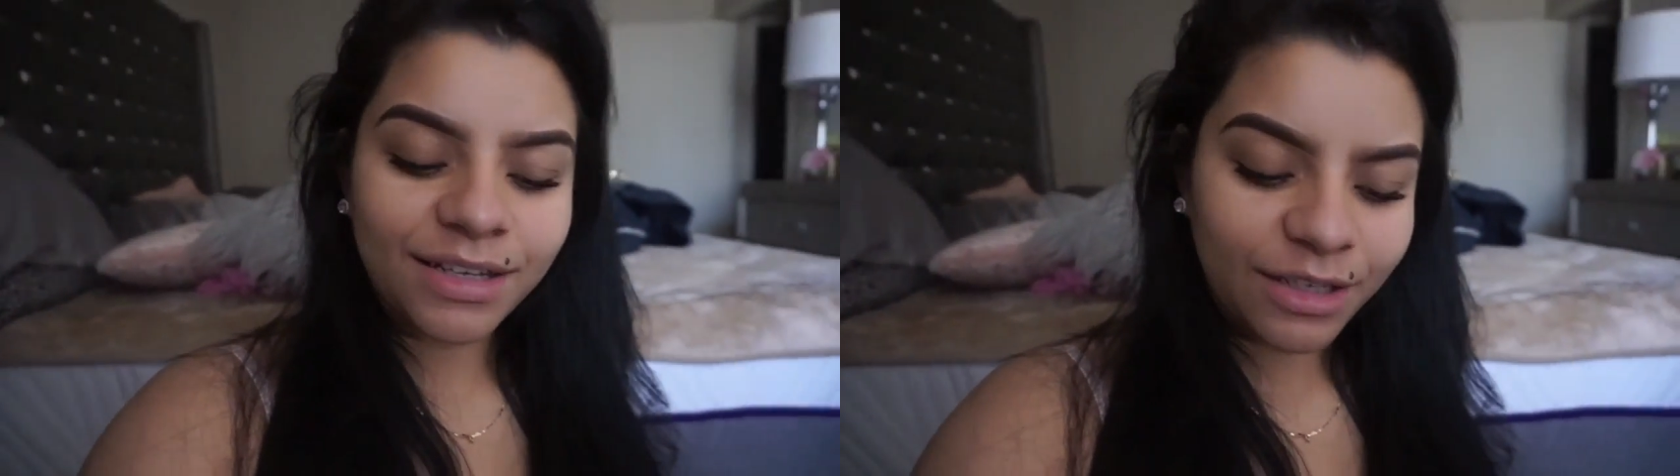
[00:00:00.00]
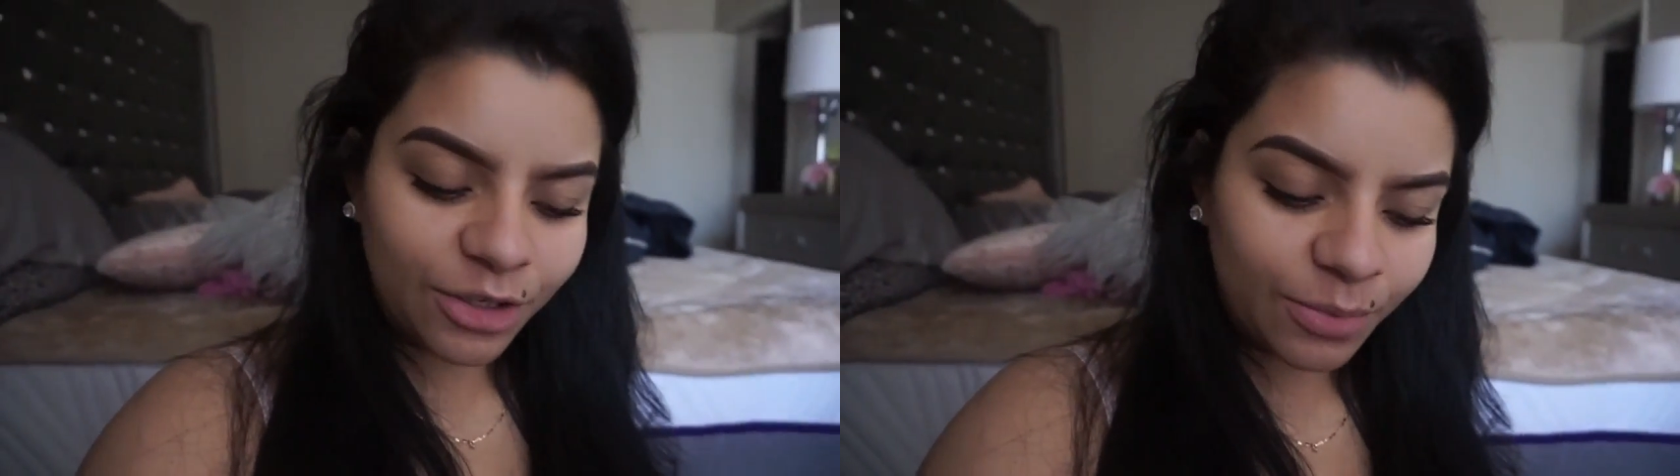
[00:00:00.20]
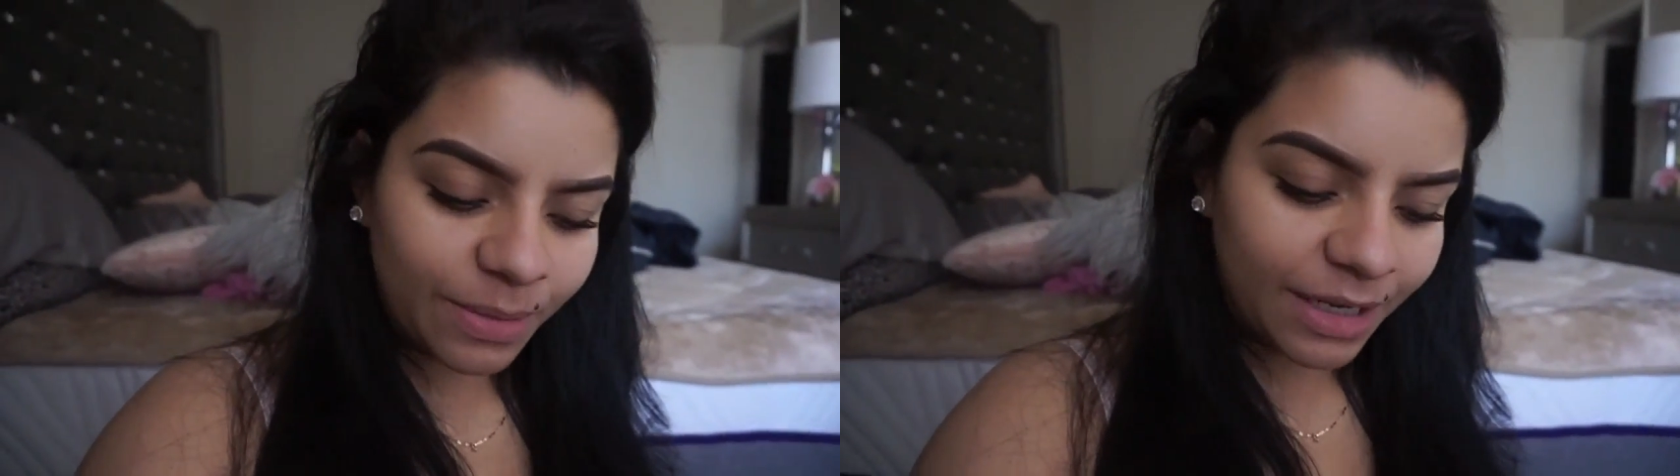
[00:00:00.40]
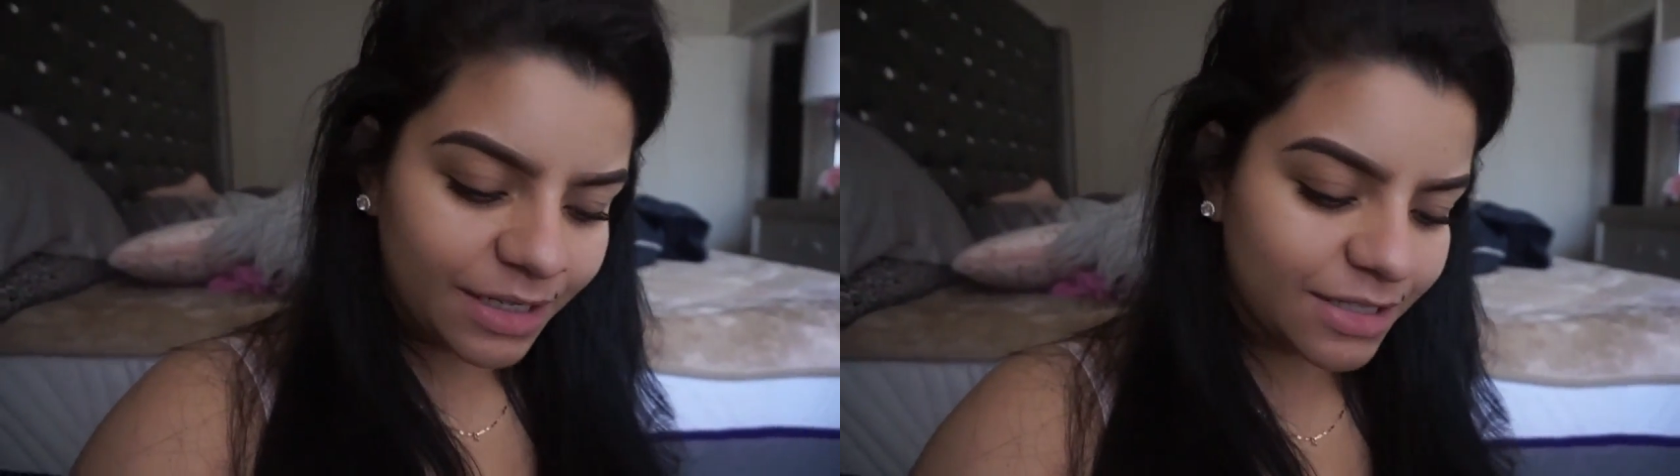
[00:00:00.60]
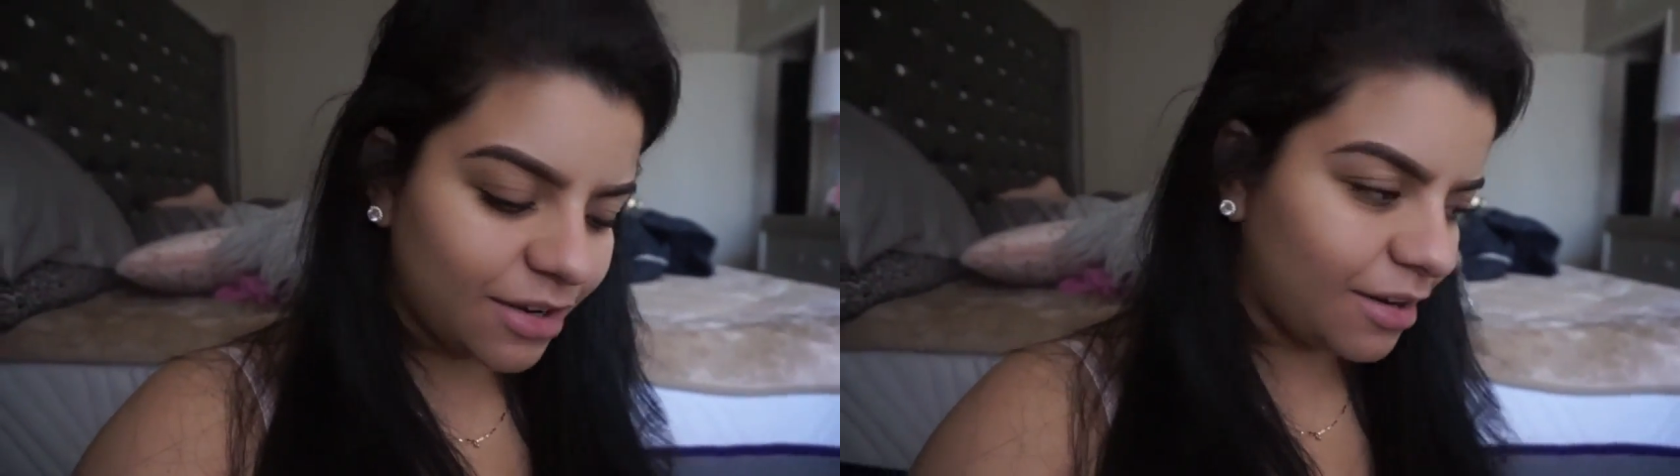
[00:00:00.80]
a little
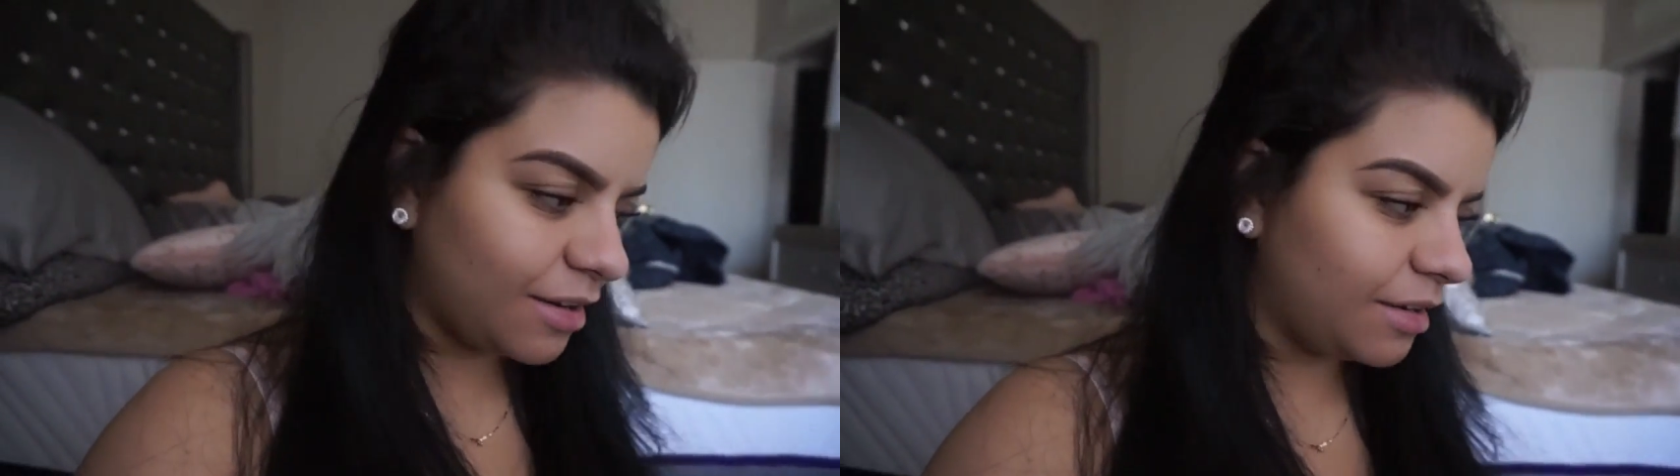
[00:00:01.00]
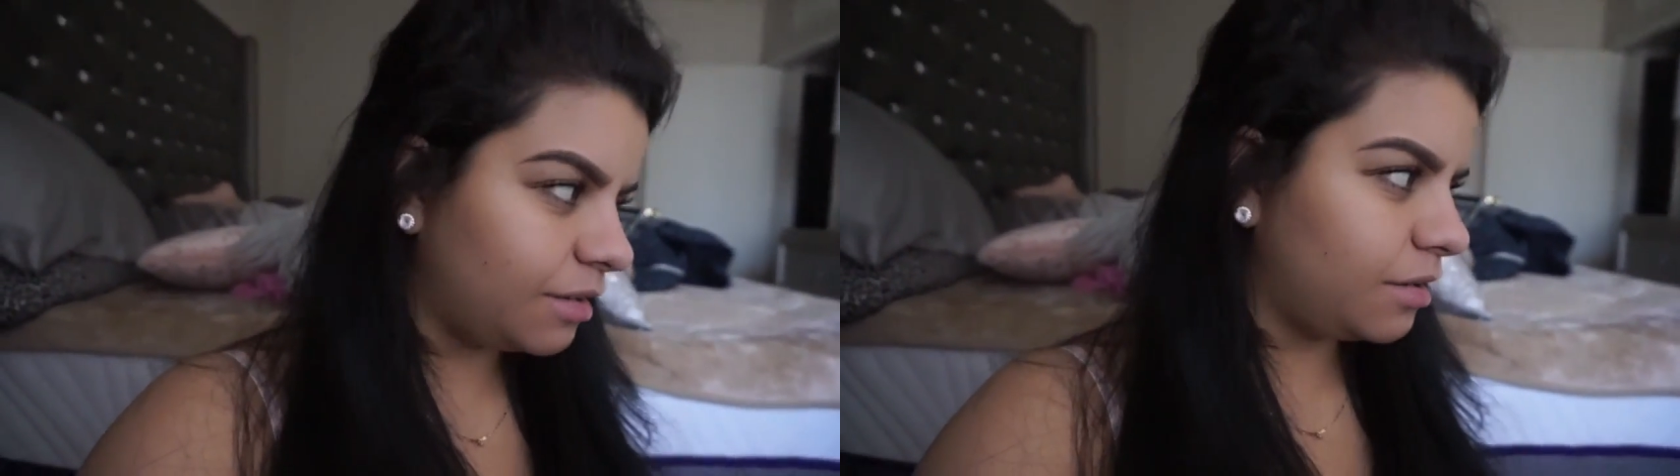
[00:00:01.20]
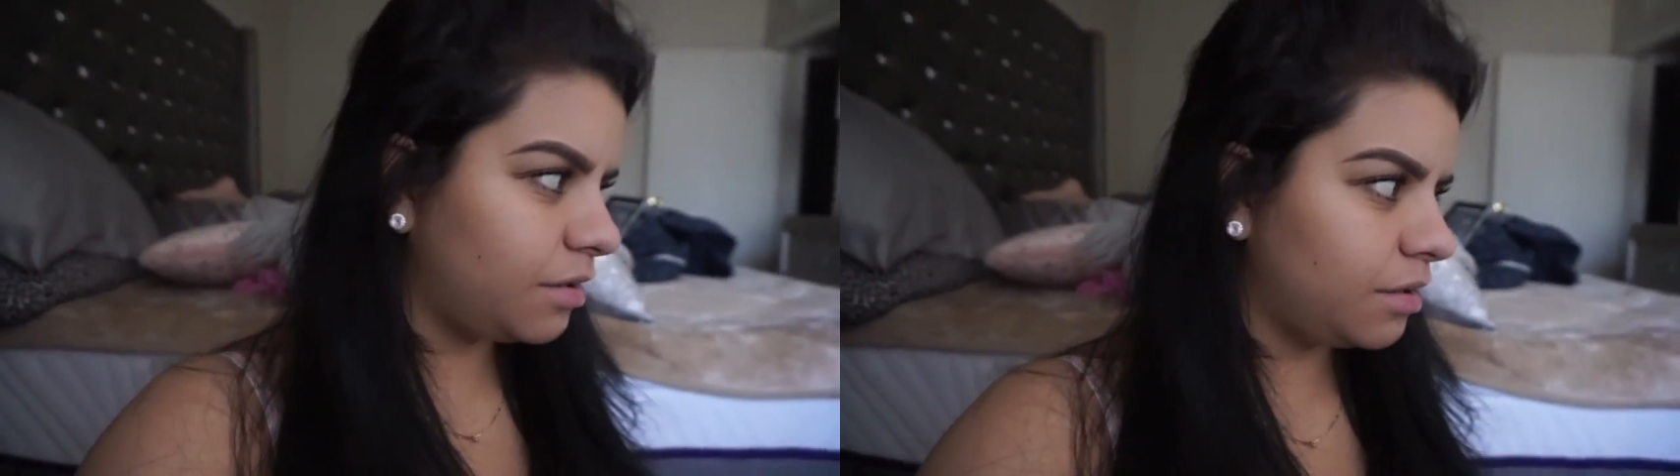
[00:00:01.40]
bit on